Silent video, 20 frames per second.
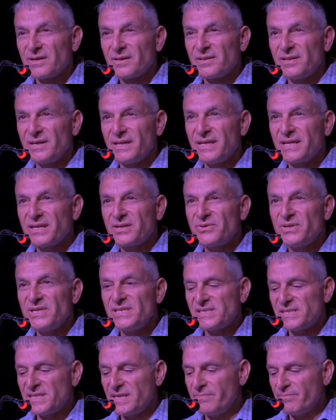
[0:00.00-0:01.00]
The
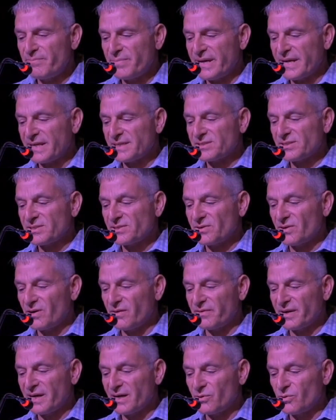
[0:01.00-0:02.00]
increased impact
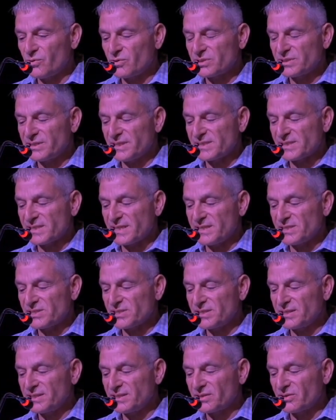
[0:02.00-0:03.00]
of our
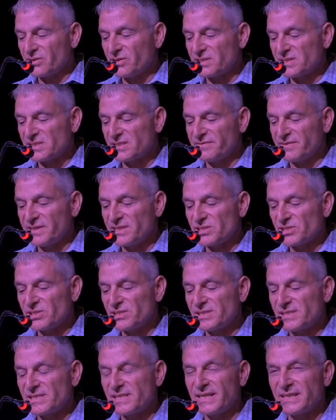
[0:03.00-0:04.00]
organisation in the
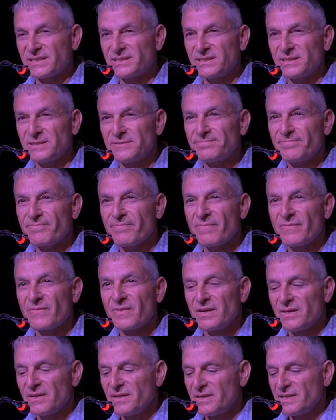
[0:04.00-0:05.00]
conservation sector
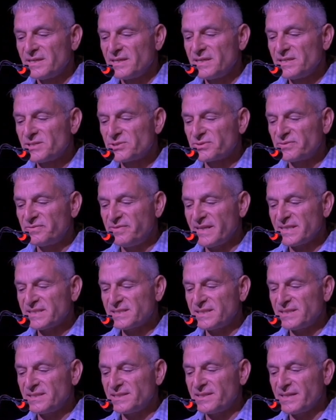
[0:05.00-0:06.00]
is
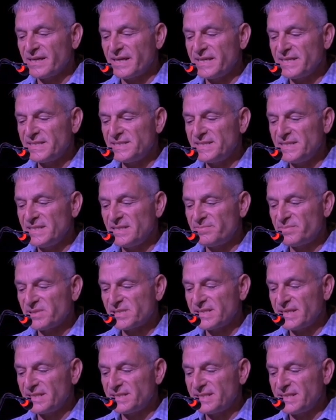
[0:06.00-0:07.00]
reflected in the
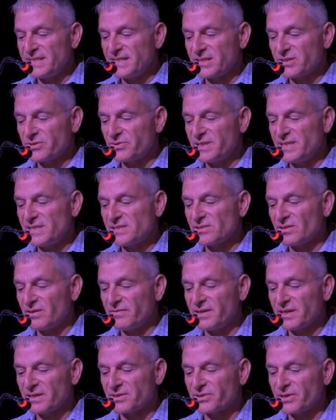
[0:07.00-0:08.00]
18% increase of
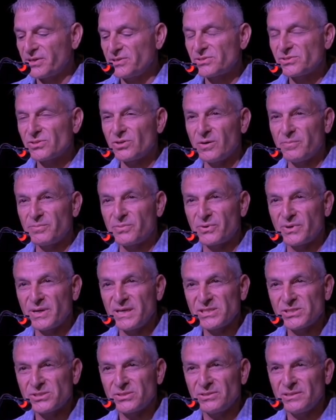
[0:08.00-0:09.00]
our gross
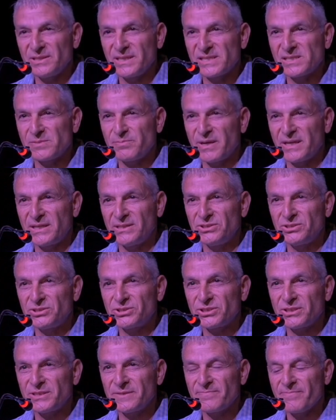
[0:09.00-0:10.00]
operational
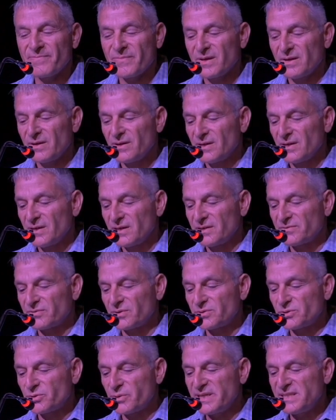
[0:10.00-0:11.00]
expenditure
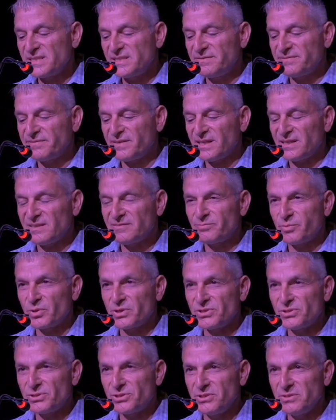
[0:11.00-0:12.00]
from
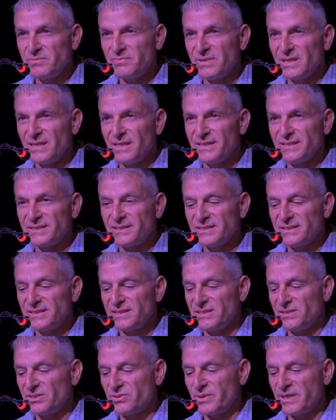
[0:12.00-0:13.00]
25.2 million
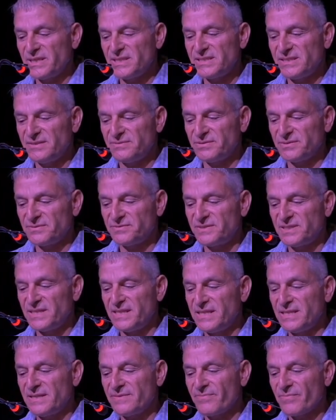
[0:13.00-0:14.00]
in
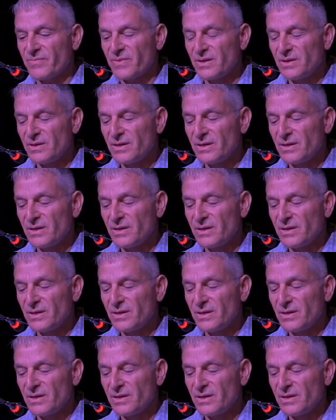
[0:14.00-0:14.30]
2015